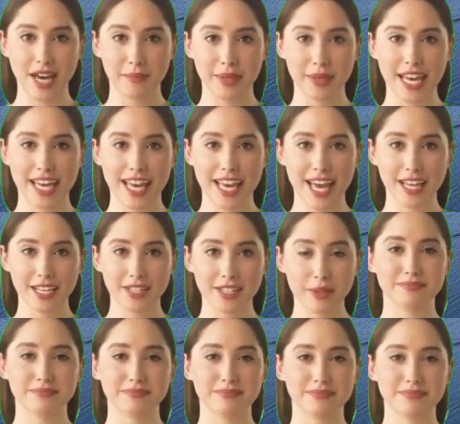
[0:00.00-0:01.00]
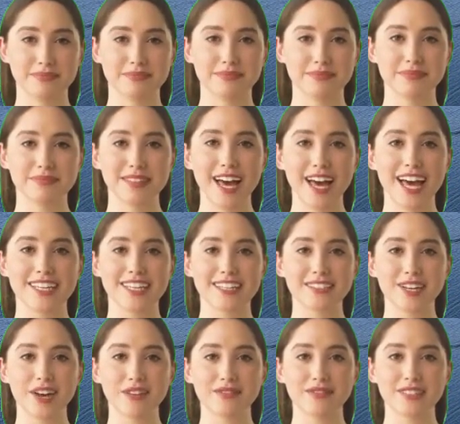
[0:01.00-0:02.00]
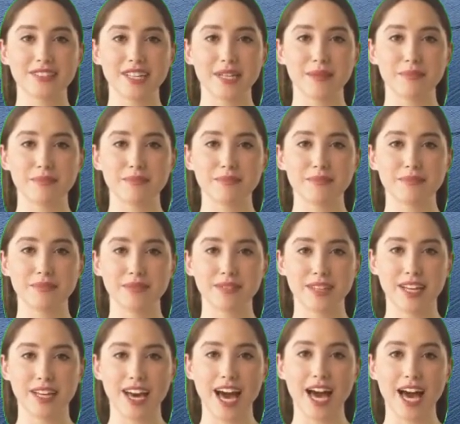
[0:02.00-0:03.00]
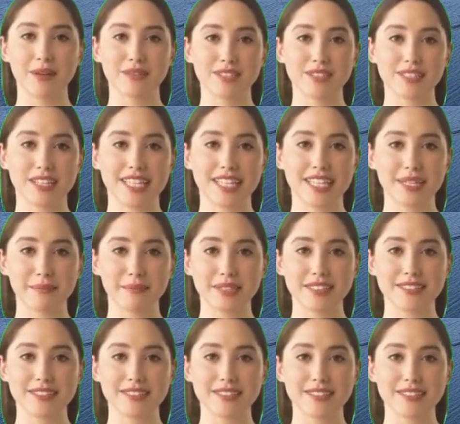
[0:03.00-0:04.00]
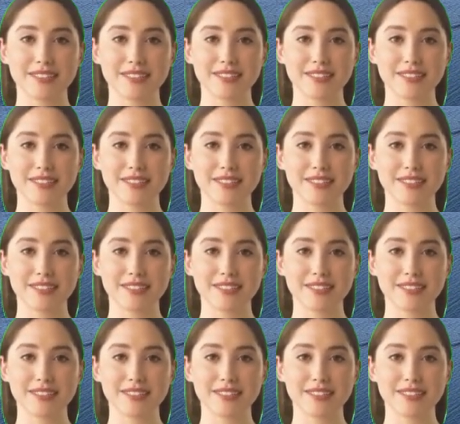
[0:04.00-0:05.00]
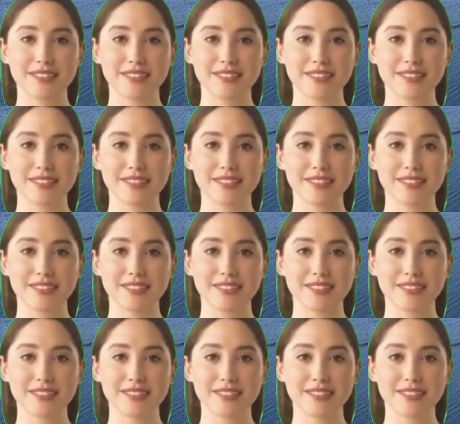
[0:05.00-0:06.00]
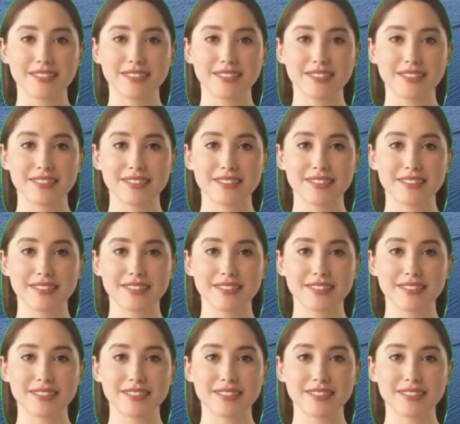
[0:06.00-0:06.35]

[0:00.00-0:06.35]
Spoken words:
We highly recommend this place as it is super clean, fridge, microwave squeaky clean, almost look like new and never